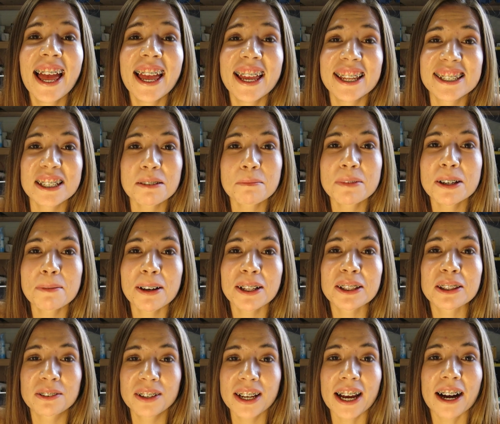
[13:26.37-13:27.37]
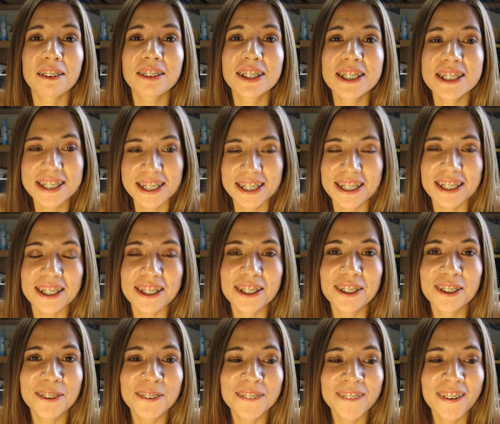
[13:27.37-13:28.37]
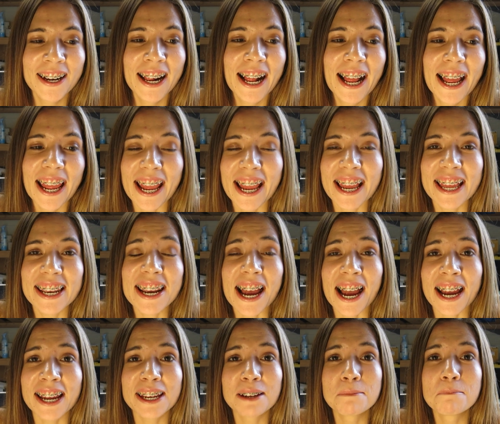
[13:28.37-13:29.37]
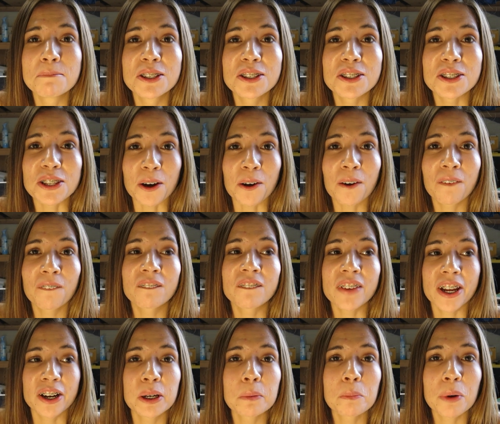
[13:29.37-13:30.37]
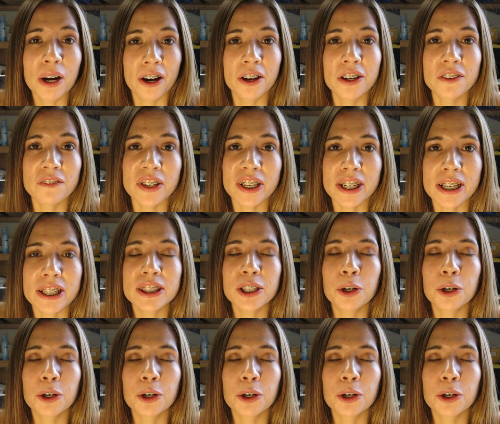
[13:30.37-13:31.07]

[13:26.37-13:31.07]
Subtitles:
It took me about 3 hours to do, and I am so very proud of it.